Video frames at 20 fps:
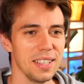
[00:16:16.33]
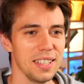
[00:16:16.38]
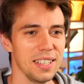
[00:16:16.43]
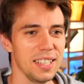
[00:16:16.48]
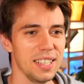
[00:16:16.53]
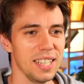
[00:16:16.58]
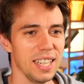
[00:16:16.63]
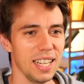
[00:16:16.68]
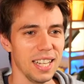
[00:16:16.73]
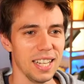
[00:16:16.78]

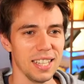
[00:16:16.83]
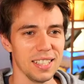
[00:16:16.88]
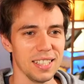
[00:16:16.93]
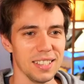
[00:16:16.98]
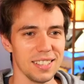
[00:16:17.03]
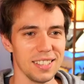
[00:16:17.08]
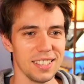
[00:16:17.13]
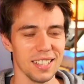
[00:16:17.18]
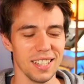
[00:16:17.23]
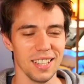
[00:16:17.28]

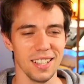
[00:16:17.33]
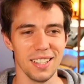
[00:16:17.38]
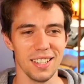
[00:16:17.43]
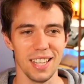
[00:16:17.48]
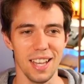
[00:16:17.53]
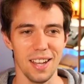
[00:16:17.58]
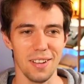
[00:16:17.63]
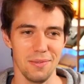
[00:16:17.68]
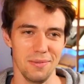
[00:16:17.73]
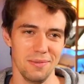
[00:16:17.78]
And
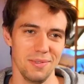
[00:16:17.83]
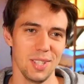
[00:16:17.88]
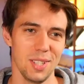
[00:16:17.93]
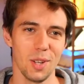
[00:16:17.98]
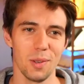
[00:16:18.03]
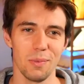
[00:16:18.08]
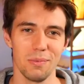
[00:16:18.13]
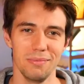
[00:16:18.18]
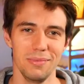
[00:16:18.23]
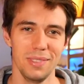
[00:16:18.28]
yeah,
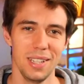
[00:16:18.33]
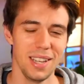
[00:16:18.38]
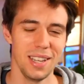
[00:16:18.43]
so